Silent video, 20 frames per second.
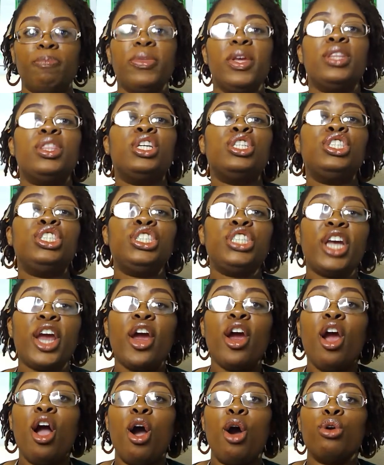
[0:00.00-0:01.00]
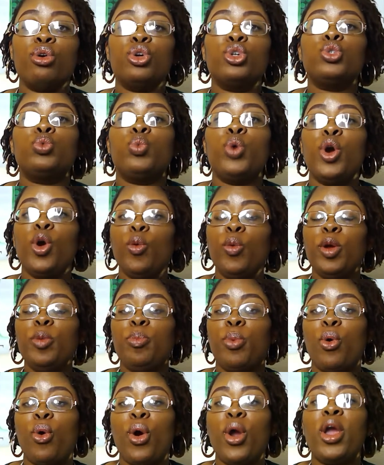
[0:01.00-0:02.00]
The shareholders will
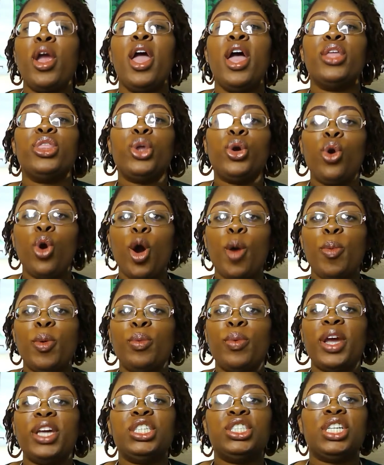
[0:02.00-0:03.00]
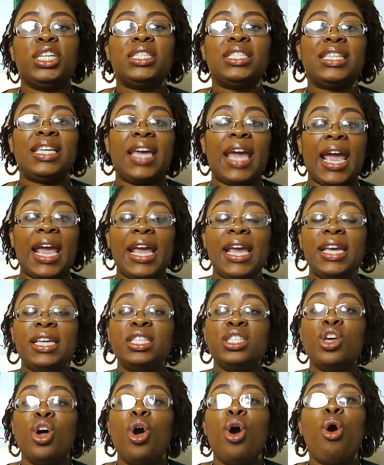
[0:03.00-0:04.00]
report the corporation's
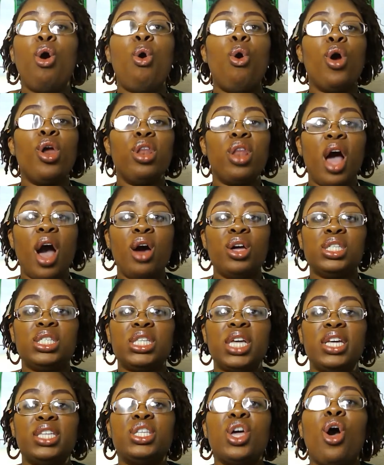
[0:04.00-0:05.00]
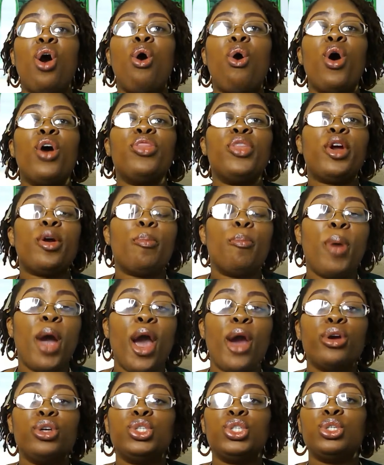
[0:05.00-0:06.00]
gains or losses on their
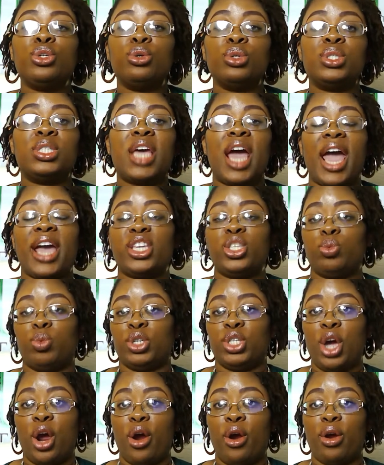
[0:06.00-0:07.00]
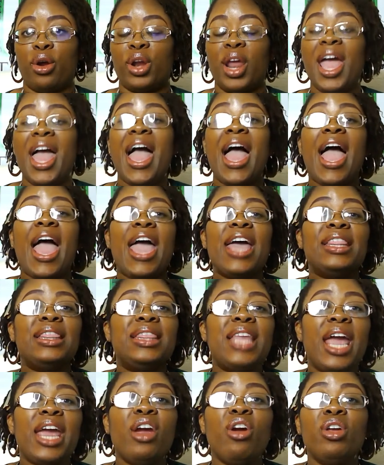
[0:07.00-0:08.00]
personal tax return, and
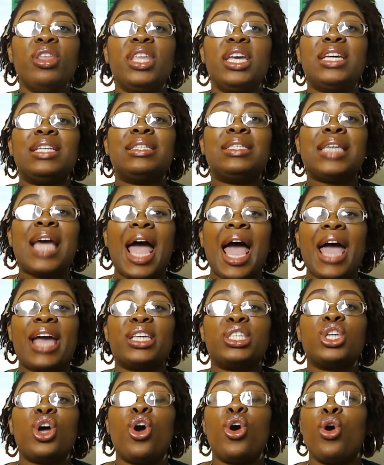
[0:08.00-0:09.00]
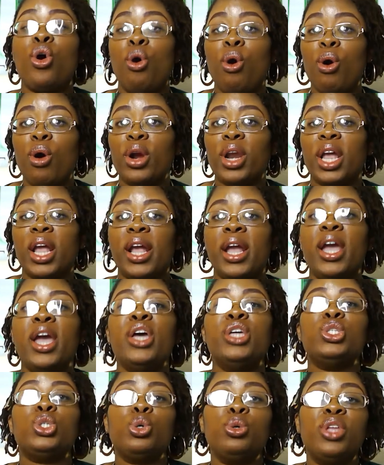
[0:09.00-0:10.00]
they are then taxed according
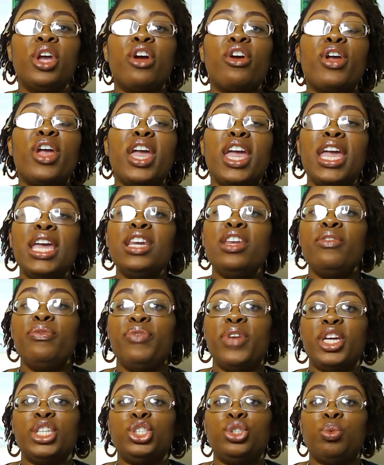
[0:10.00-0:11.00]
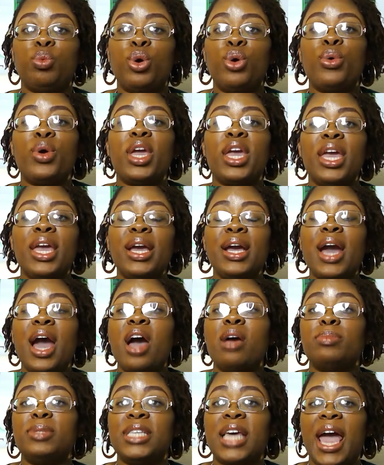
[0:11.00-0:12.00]
to their individual
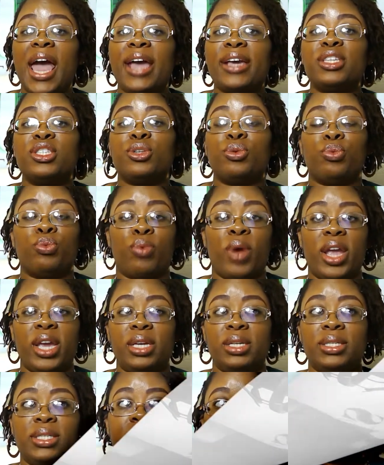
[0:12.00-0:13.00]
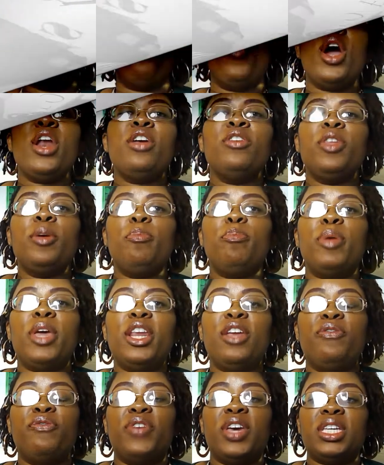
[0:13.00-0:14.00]
income tax rate. What are the
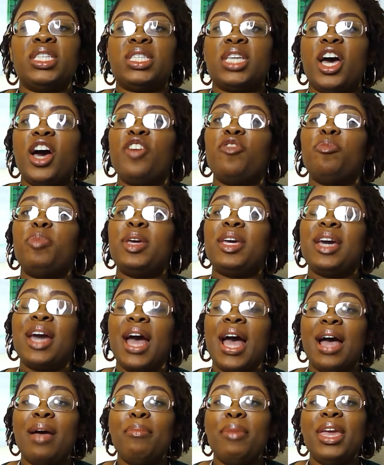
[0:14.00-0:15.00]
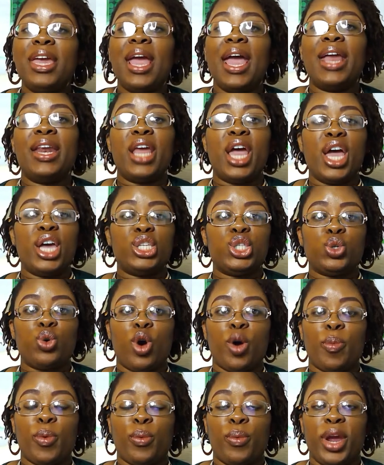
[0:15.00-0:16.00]
benefits of becoming an S
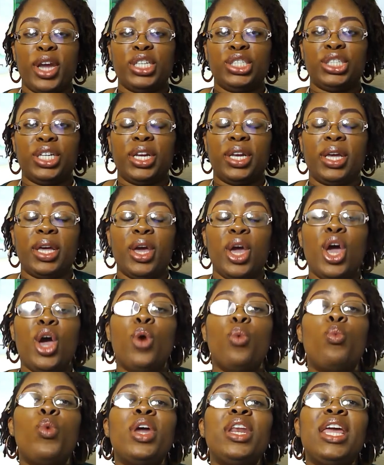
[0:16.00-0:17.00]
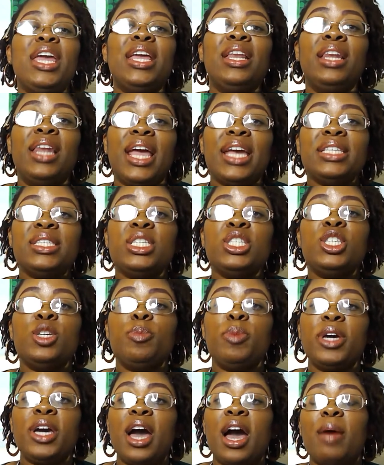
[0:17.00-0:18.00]
corporation? When elected
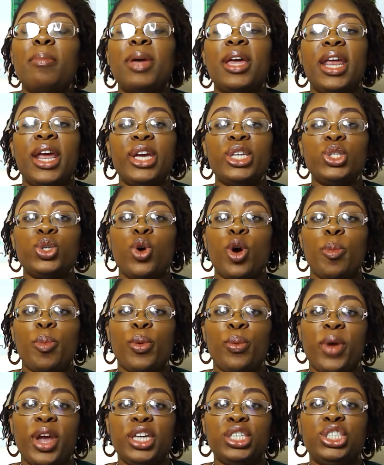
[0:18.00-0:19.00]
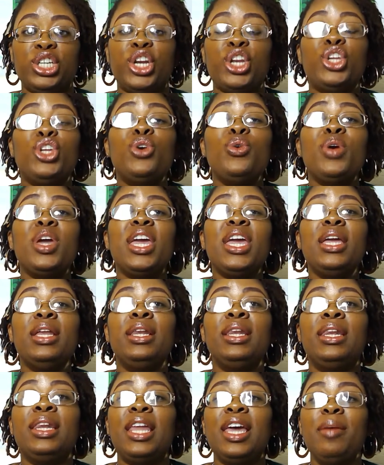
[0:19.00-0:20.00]
to become an S corporation, you
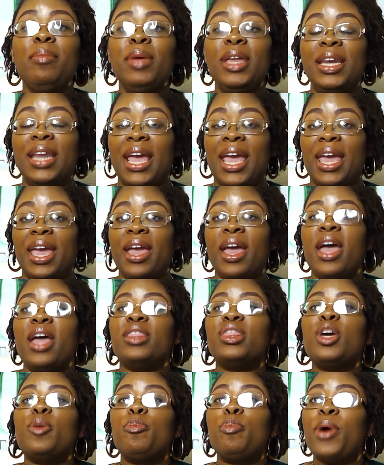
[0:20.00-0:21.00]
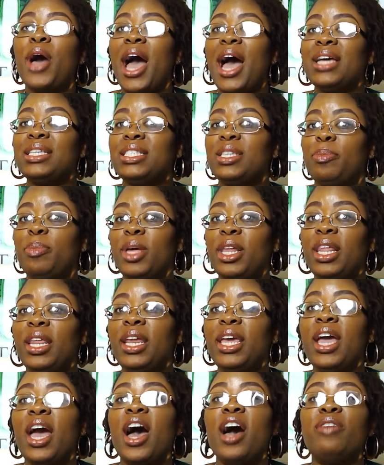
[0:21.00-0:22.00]
eliminate the
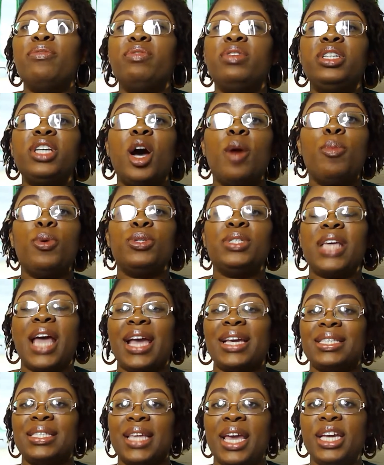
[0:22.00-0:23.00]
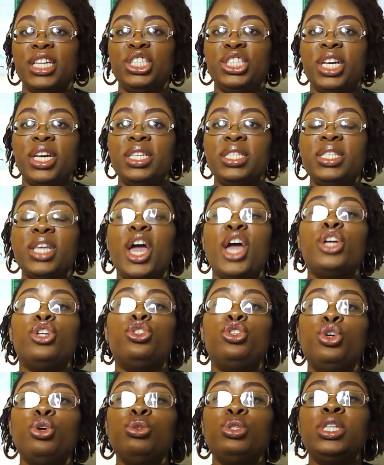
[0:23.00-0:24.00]
possibility of double taxations
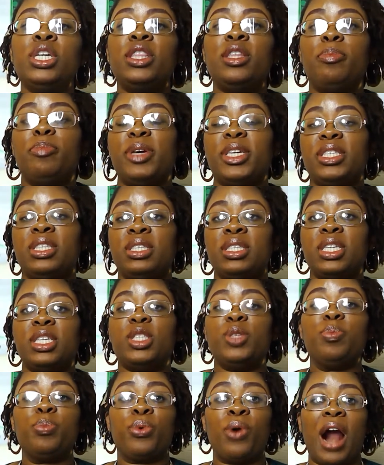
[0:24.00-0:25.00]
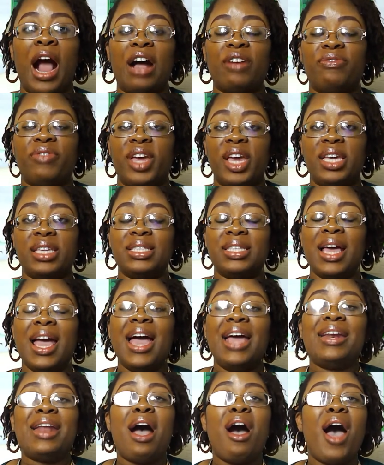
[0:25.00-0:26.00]
due to the business's profits.
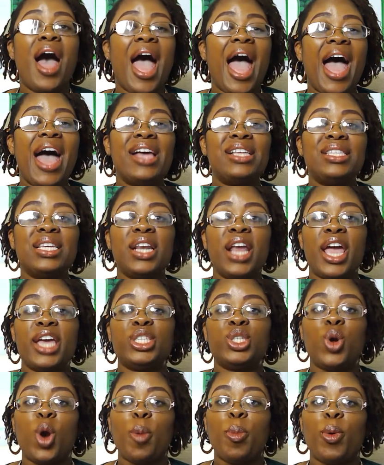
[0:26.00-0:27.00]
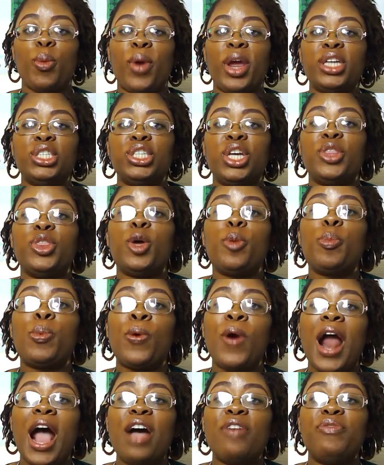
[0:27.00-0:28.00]
Now, as an S corporation, the
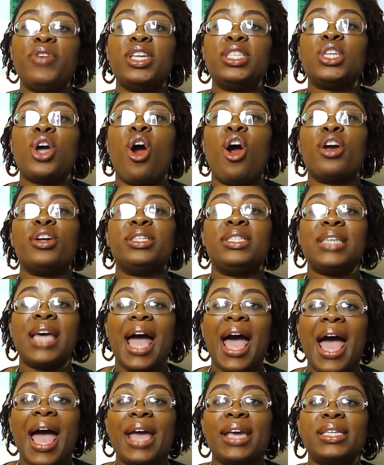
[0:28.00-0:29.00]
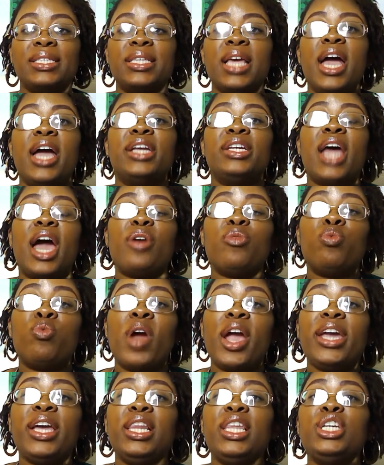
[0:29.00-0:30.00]
profits are taxed
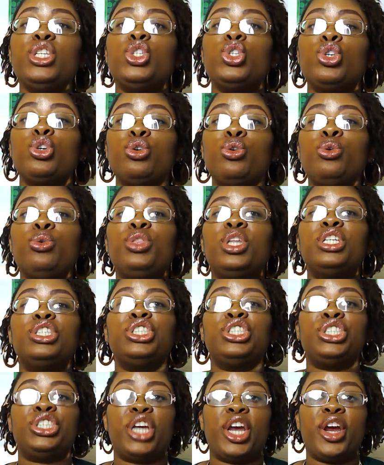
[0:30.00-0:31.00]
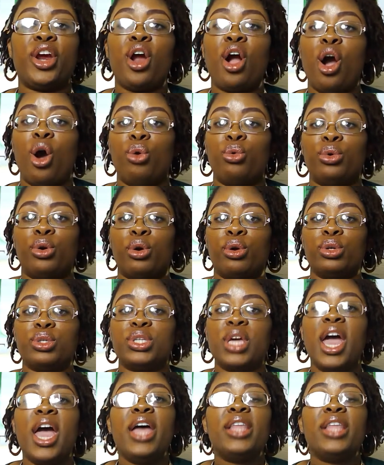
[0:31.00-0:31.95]
directly to the shareholders.